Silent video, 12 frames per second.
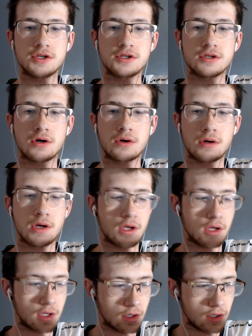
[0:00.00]
So
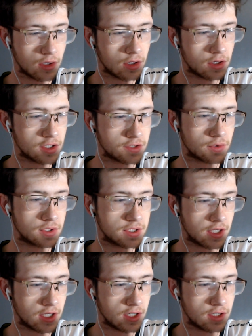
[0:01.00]
this was
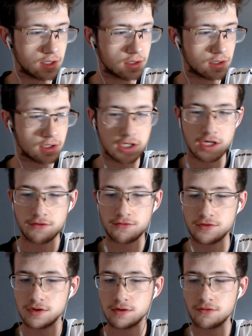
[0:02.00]
a gift
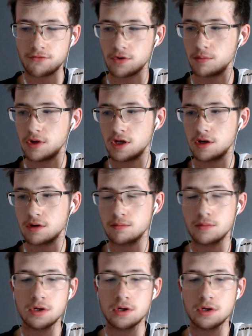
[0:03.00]
from him.